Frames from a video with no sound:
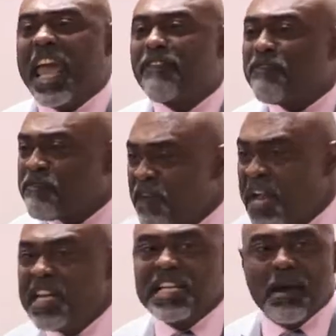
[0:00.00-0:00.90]
a
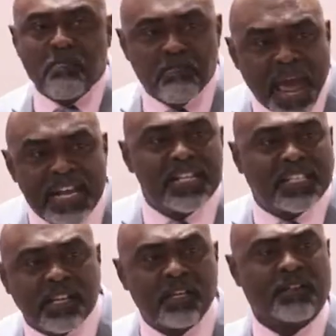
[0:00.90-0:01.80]

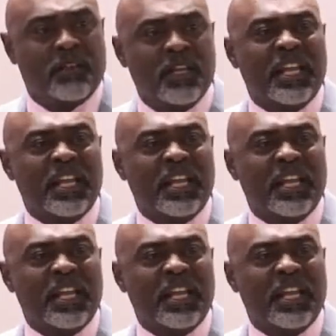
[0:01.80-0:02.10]
fundamental